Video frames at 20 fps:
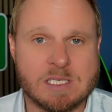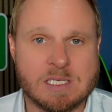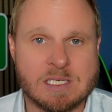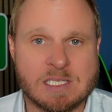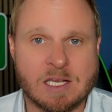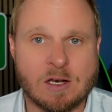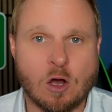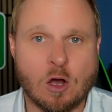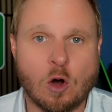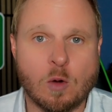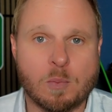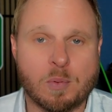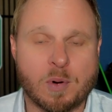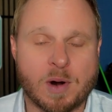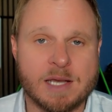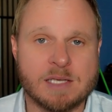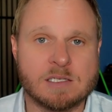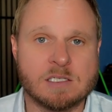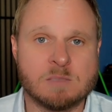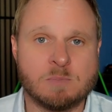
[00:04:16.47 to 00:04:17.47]
in home
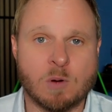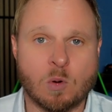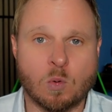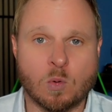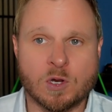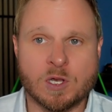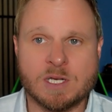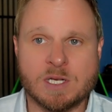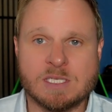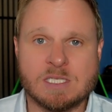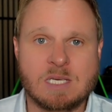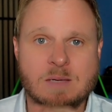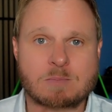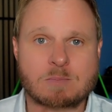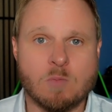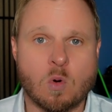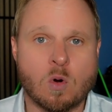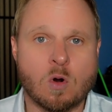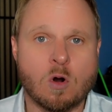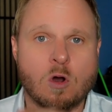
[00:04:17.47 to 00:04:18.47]
prices, but we're going to see
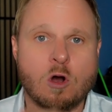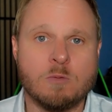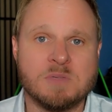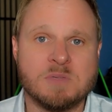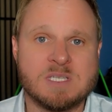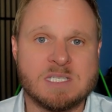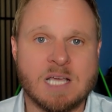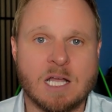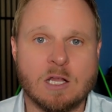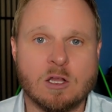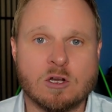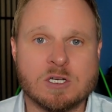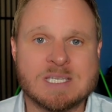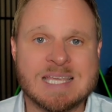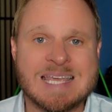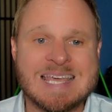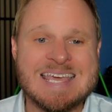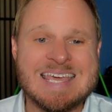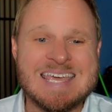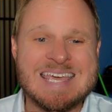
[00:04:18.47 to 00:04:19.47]
more home sellers
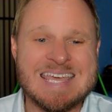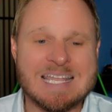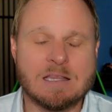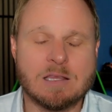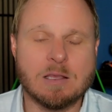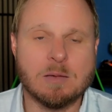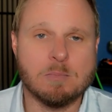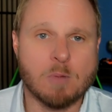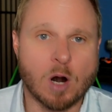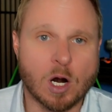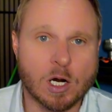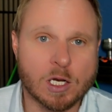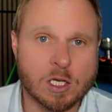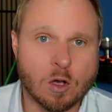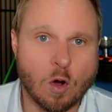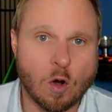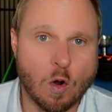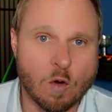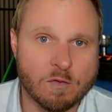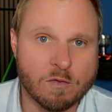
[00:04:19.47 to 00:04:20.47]
hit the market
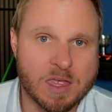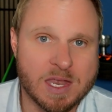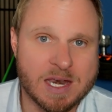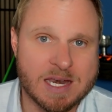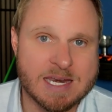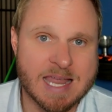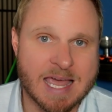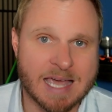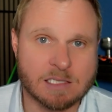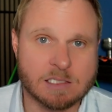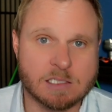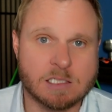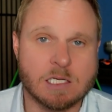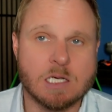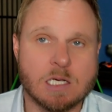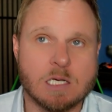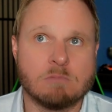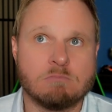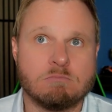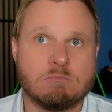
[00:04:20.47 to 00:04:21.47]
over the next
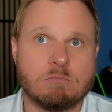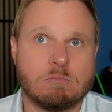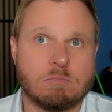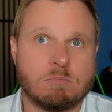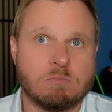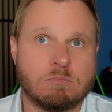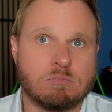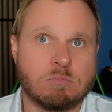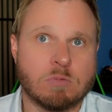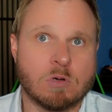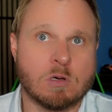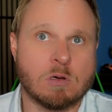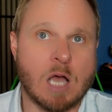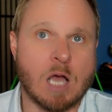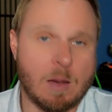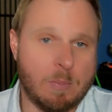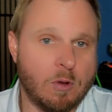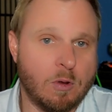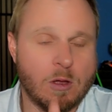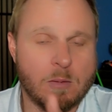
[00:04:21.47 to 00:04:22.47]

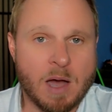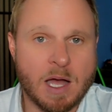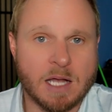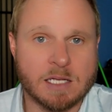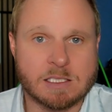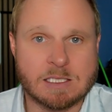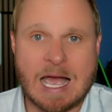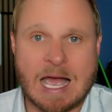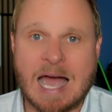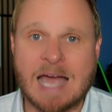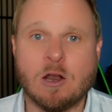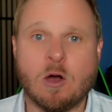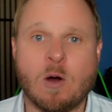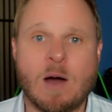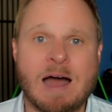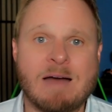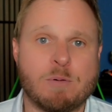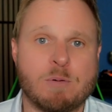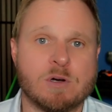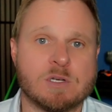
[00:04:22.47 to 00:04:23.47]
couple of months. I know
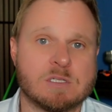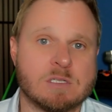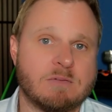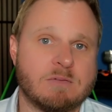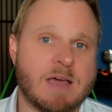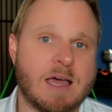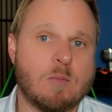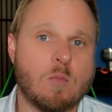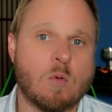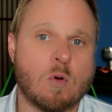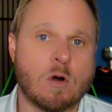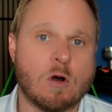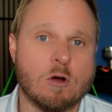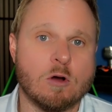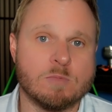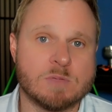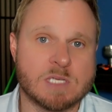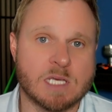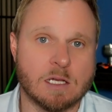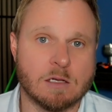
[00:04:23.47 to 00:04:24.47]
I personally have had more home
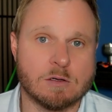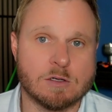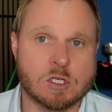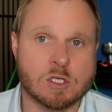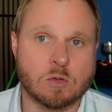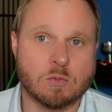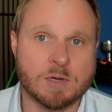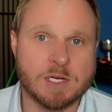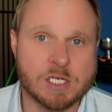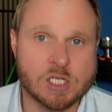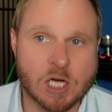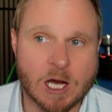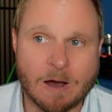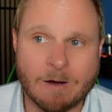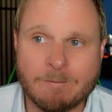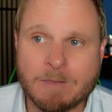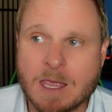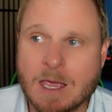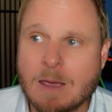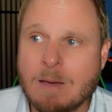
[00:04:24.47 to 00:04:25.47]
sellers reach
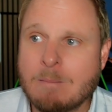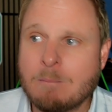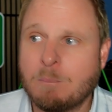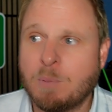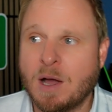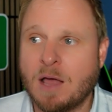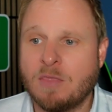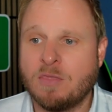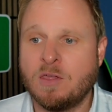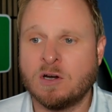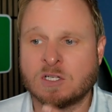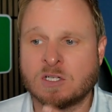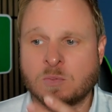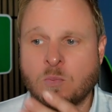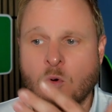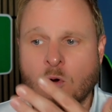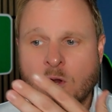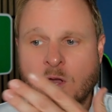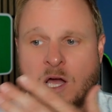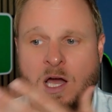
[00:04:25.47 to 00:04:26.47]
out but there's
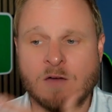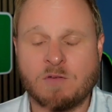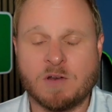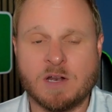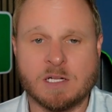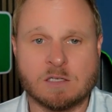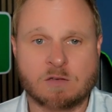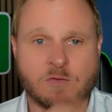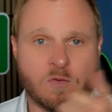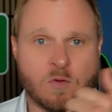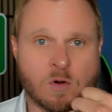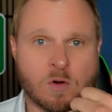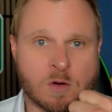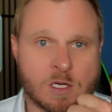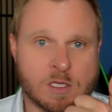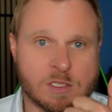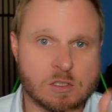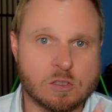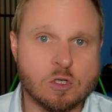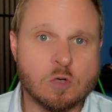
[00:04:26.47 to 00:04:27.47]
more confidence for
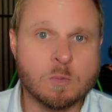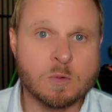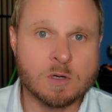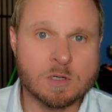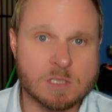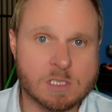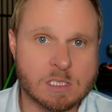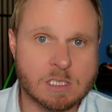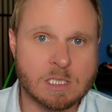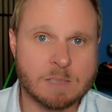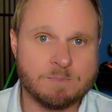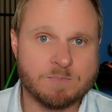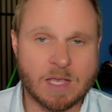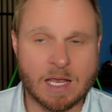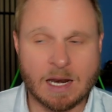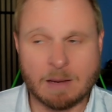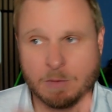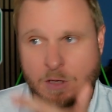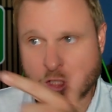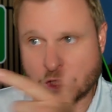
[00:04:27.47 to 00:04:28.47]
consumers and
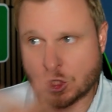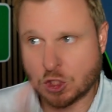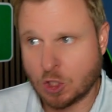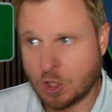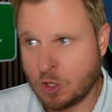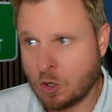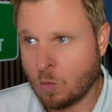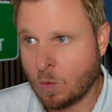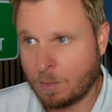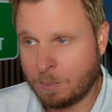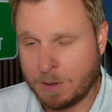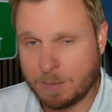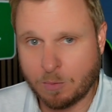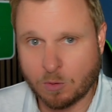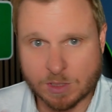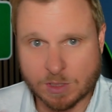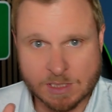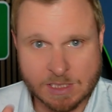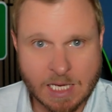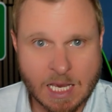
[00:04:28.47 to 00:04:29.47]
I'm going to show you what people
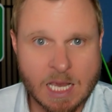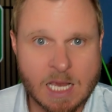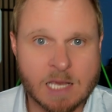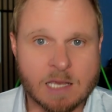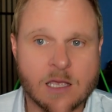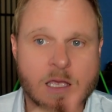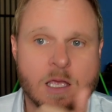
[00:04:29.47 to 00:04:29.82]
are saying.